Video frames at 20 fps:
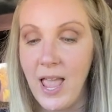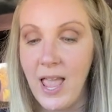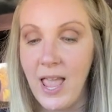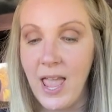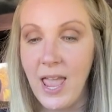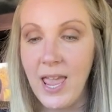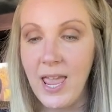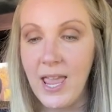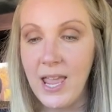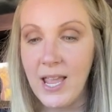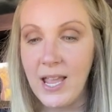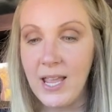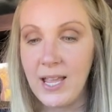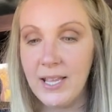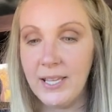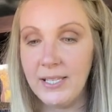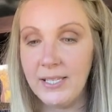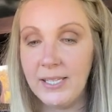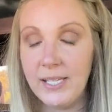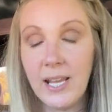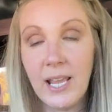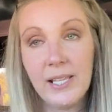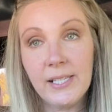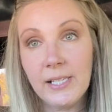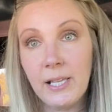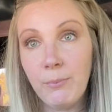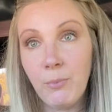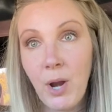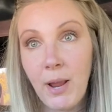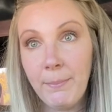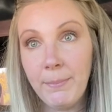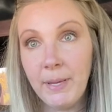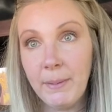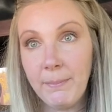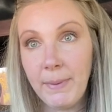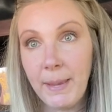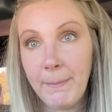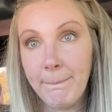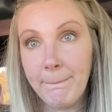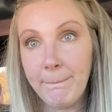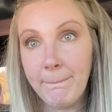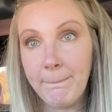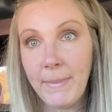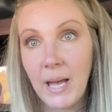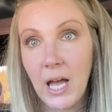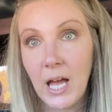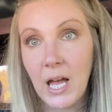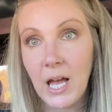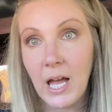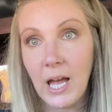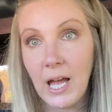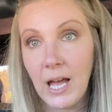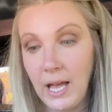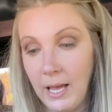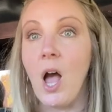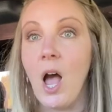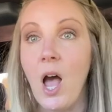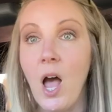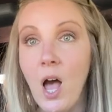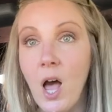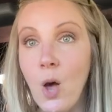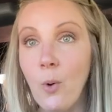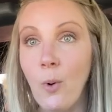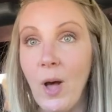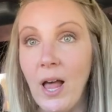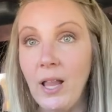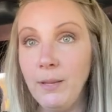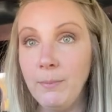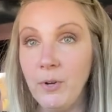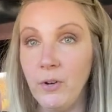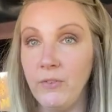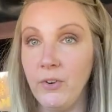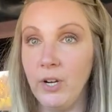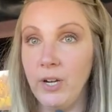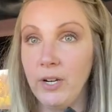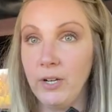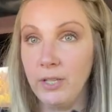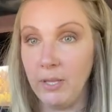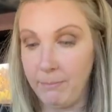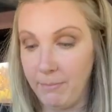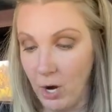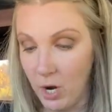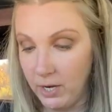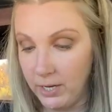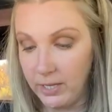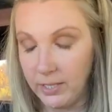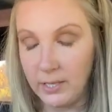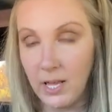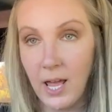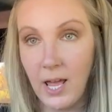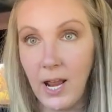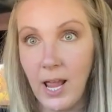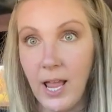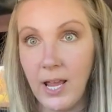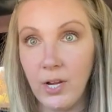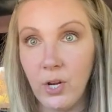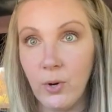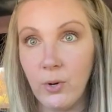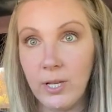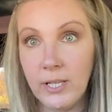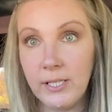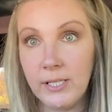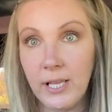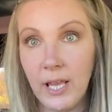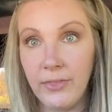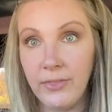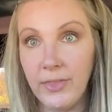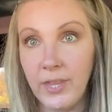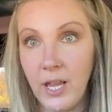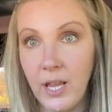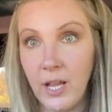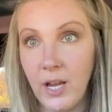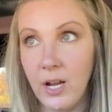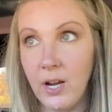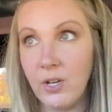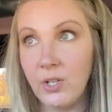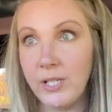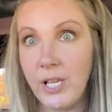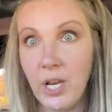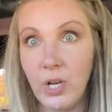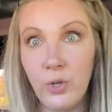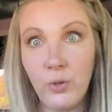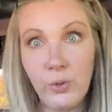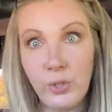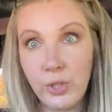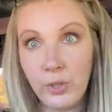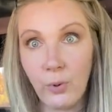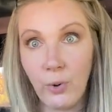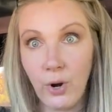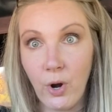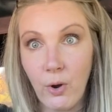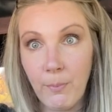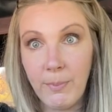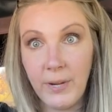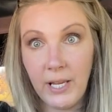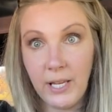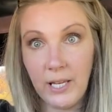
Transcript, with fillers: and get some wrapping paper. Uh, while I'm over here in the parking lot, I noticed that there's a new store opening